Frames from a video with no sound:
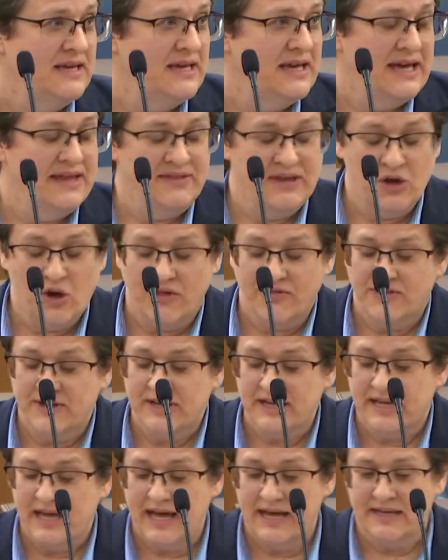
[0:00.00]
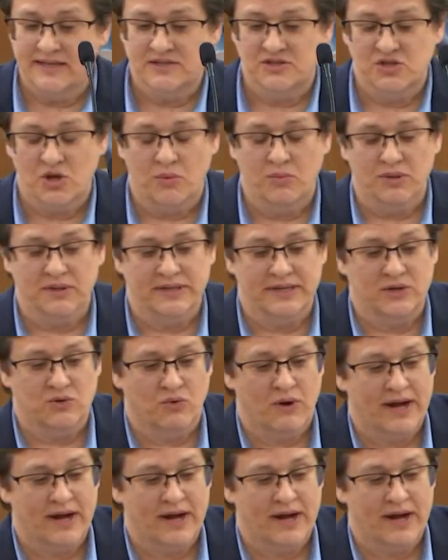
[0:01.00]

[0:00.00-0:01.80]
And the authenticated SoberLink